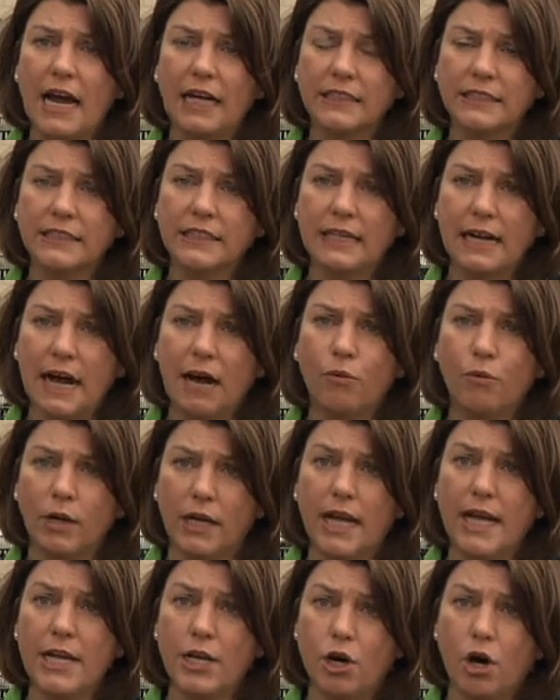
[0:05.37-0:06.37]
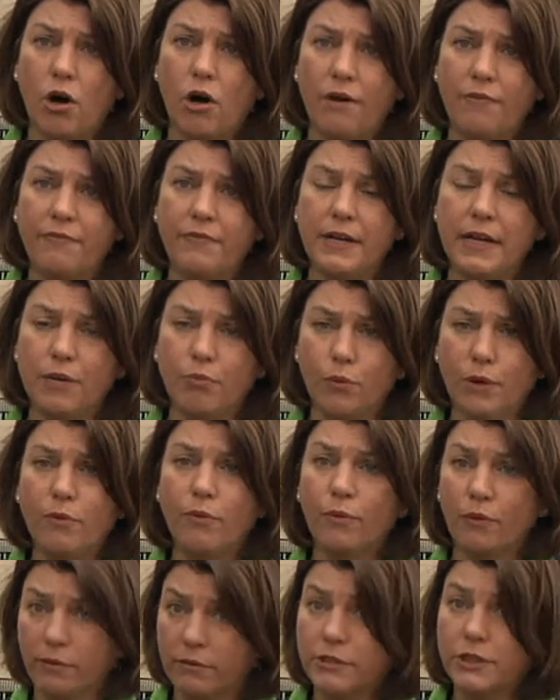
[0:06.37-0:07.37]
Ashley and I were laid off, and we
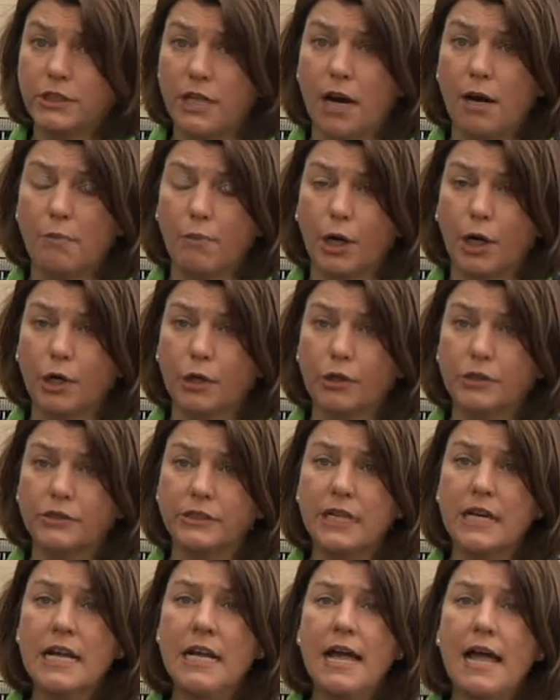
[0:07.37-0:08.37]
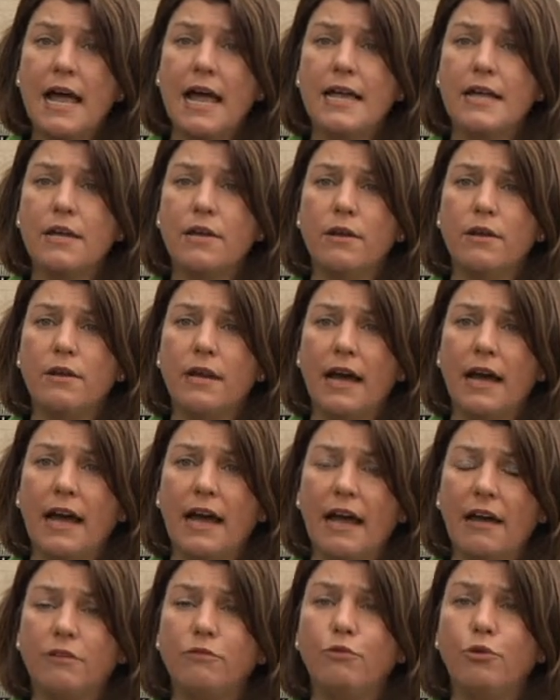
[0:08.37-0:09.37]
were stockbrokers. And I
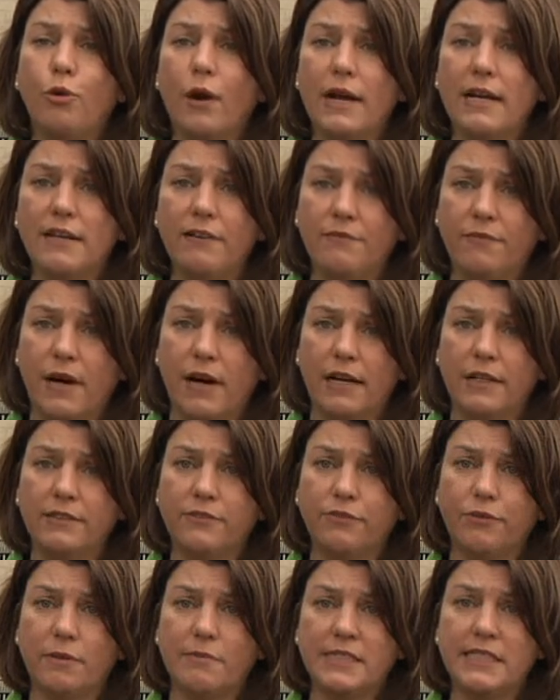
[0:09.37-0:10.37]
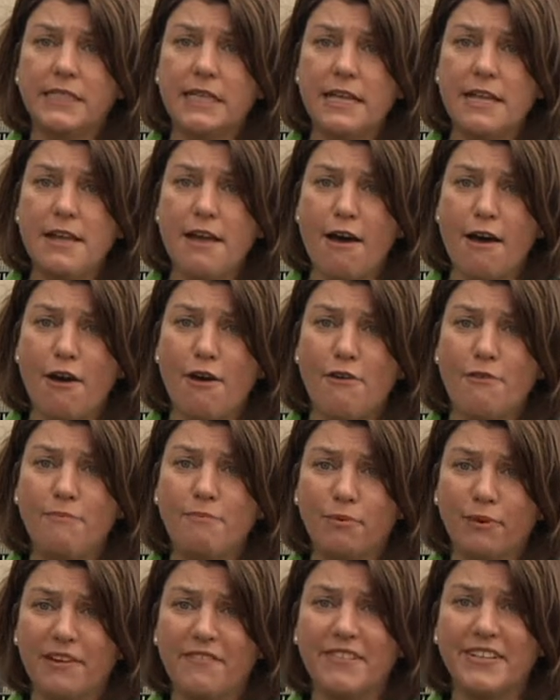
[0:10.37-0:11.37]
had great advice from a CEO
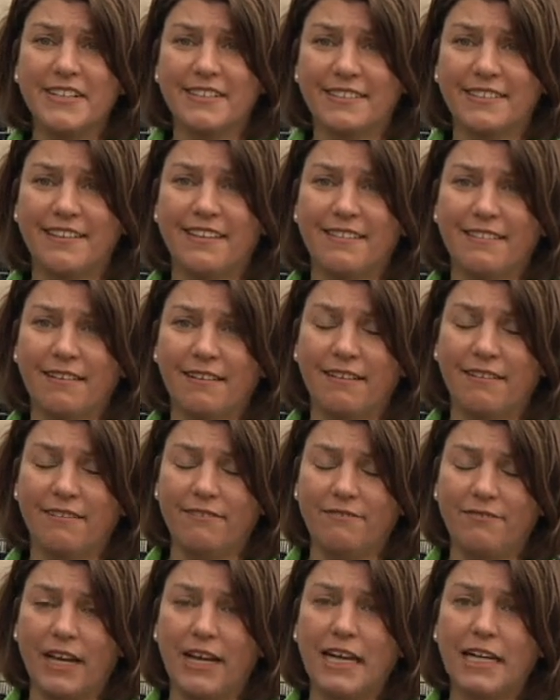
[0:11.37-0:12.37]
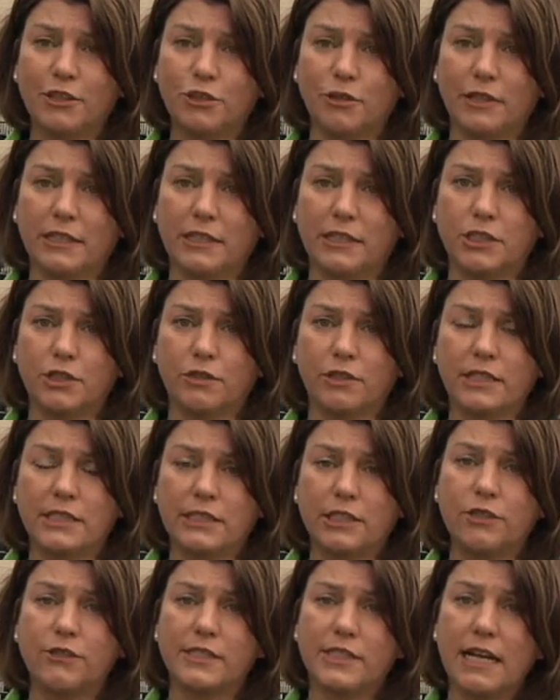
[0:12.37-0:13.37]
previous in the financial industry,
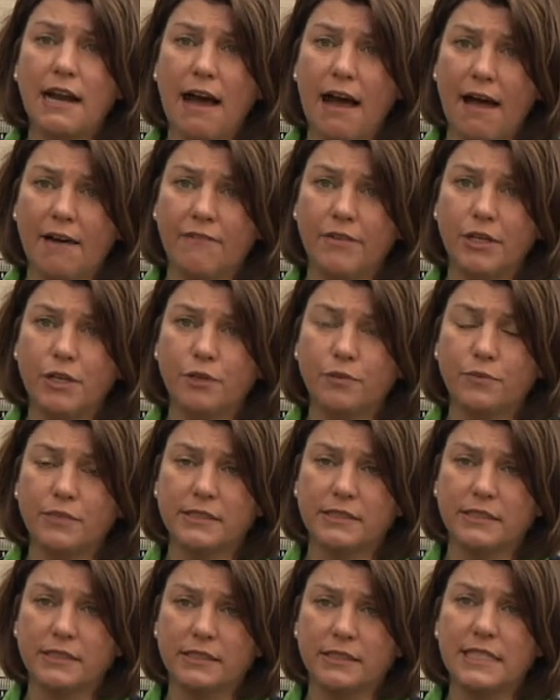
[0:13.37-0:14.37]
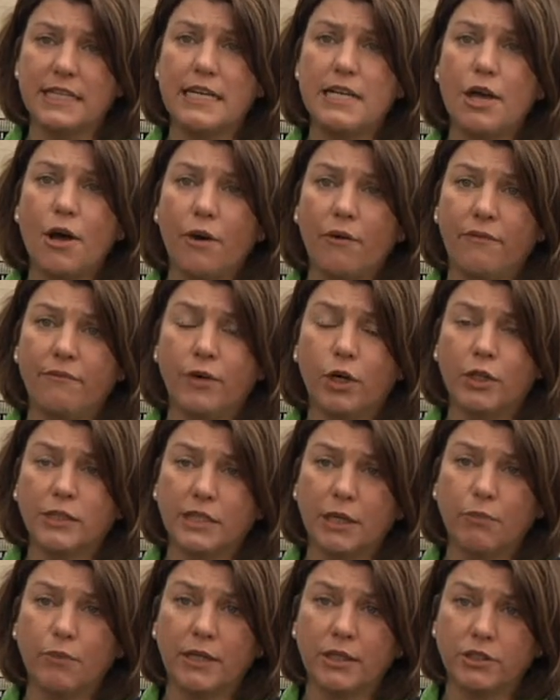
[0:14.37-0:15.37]
Susan Ivey, who was the CEO of
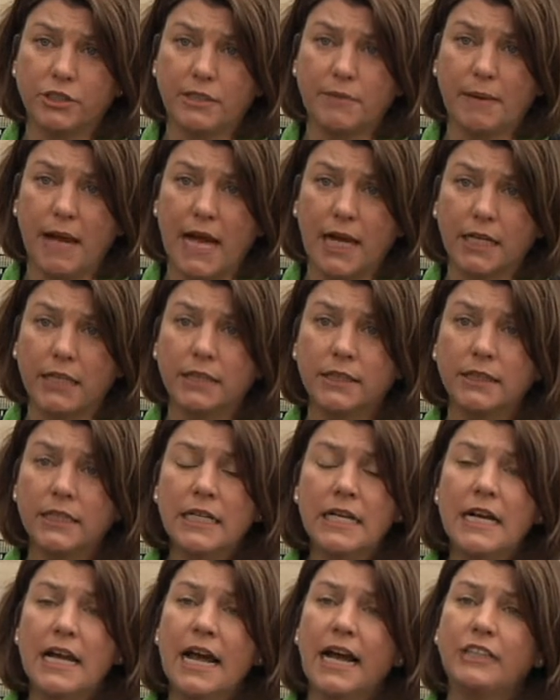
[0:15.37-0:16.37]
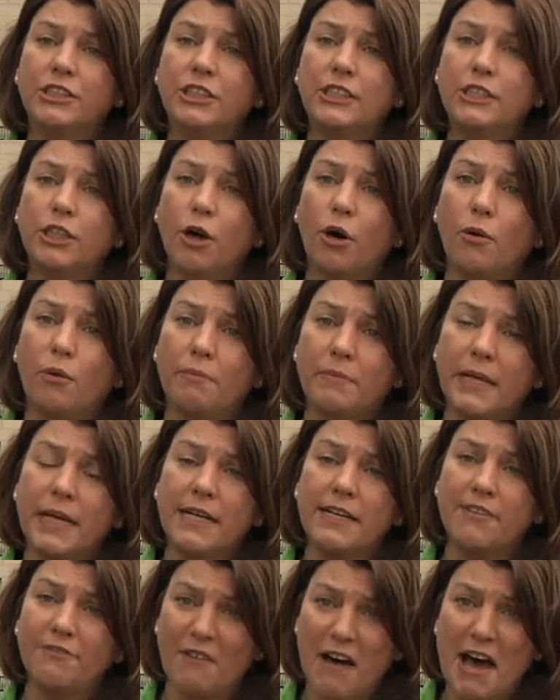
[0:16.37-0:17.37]
RJ Reynolds Tobacco. And she told
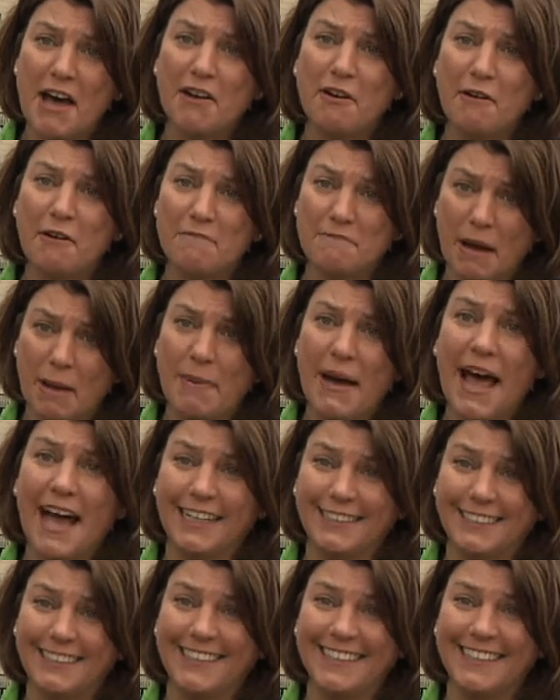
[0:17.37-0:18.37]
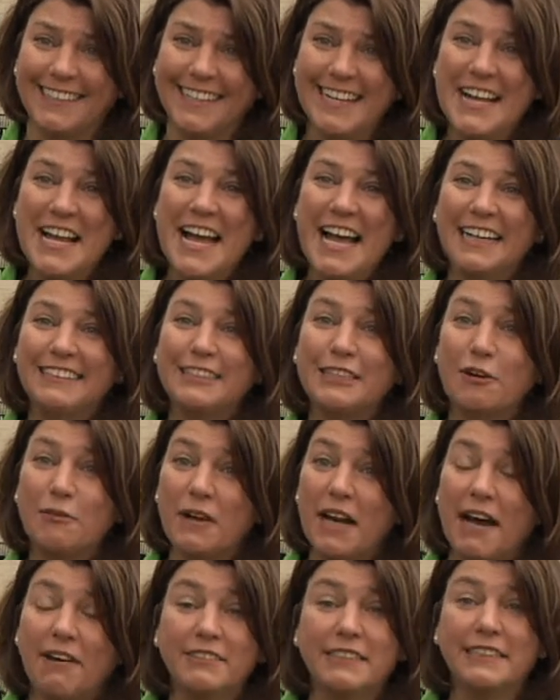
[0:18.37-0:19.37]
me to find my passion. And so
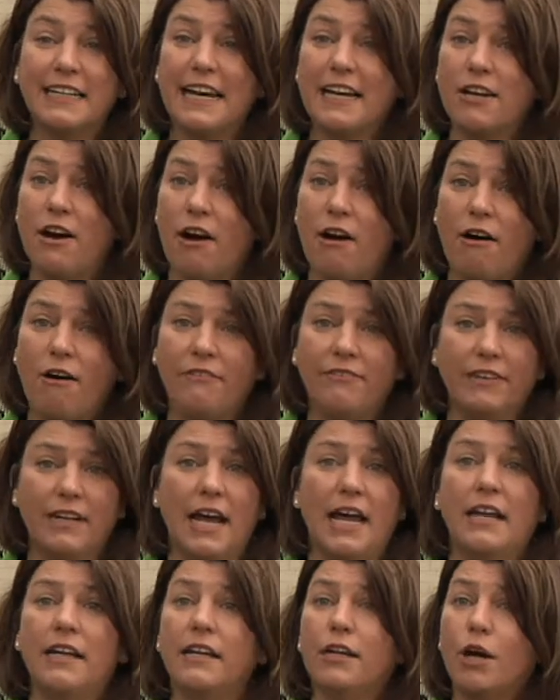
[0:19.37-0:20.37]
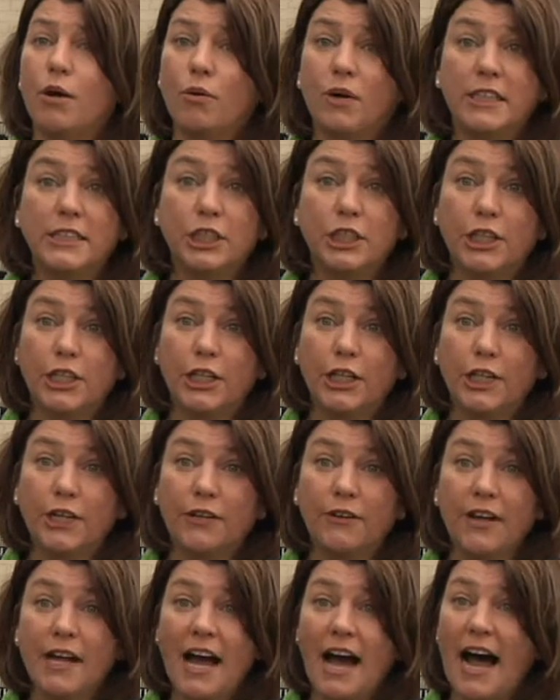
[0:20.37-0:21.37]
when I was laid off and I didn't know what to
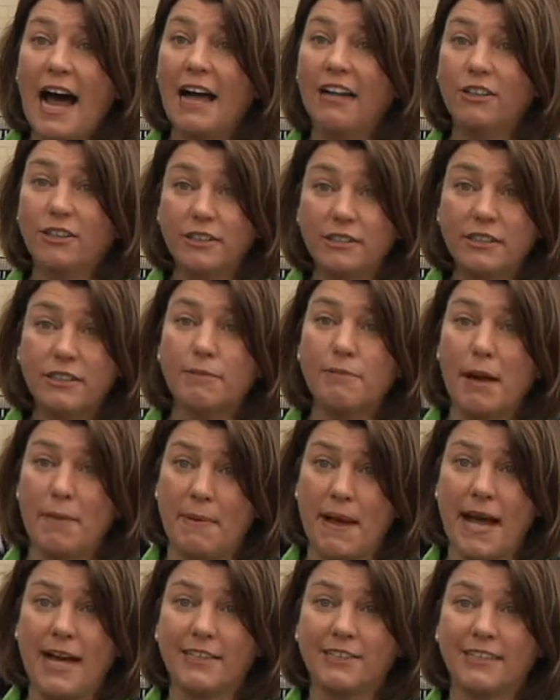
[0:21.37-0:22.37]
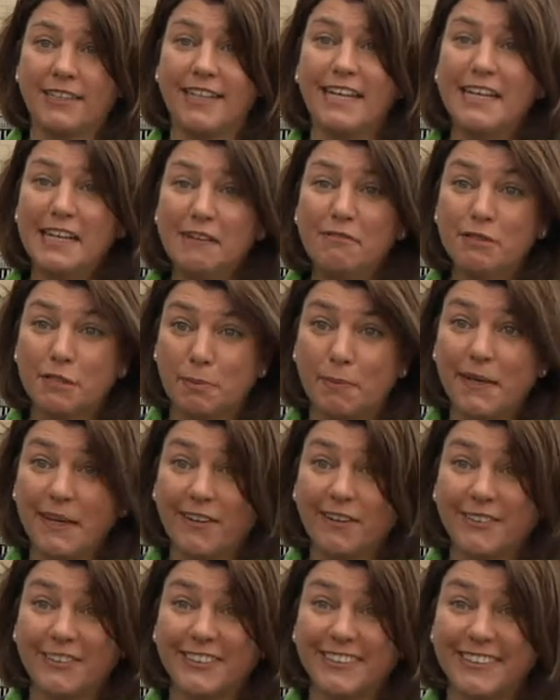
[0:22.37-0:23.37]
do, I looked to my passion, and it was
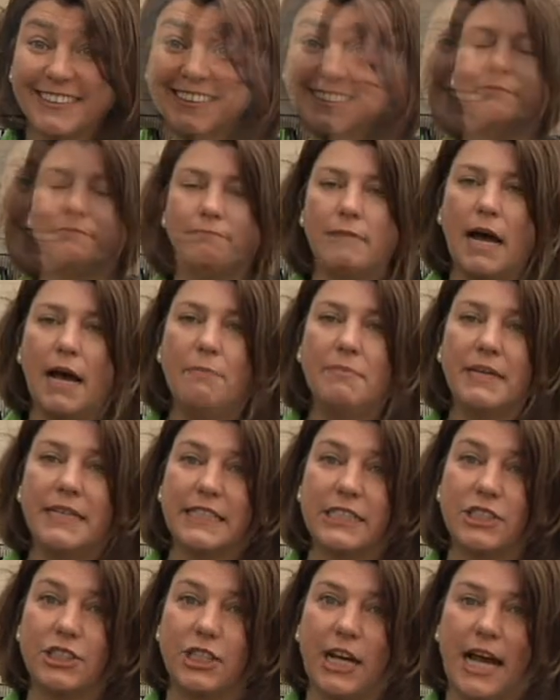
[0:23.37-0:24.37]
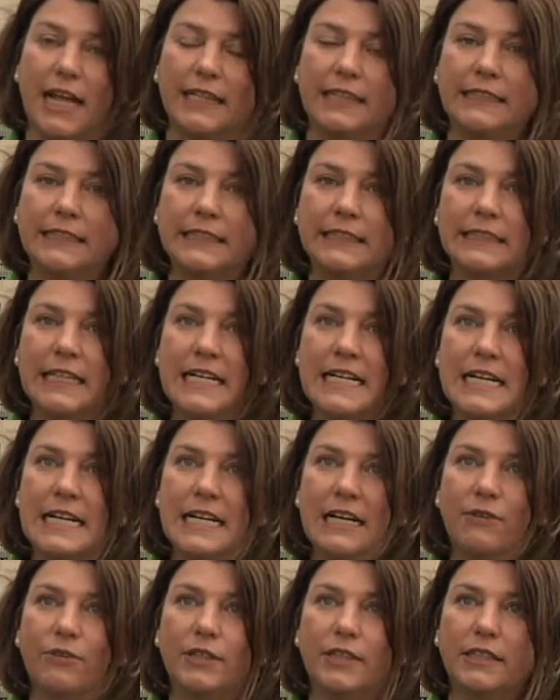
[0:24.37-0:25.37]
pickles. My biggest challenge
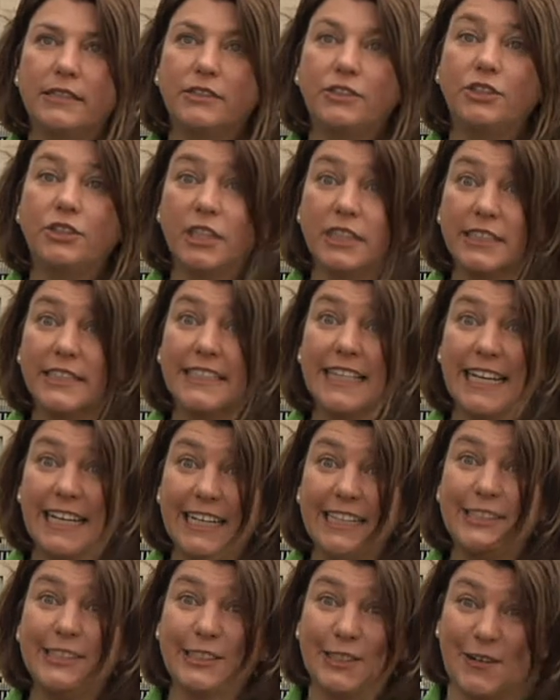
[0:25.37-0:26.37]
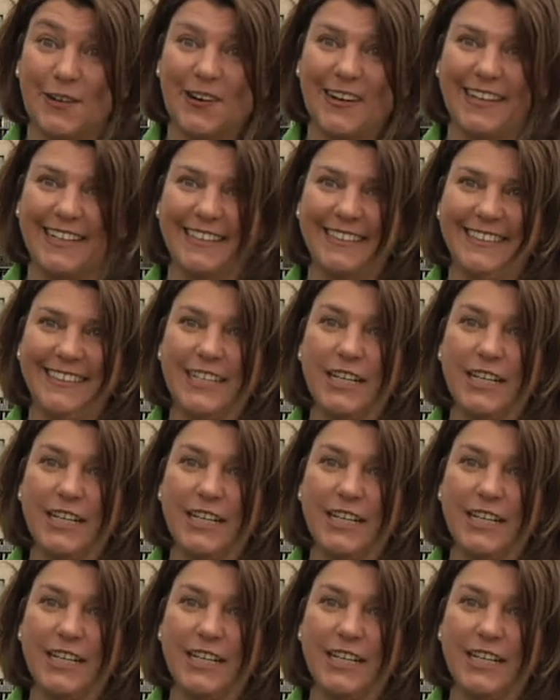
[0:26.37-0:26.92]
was just getting started.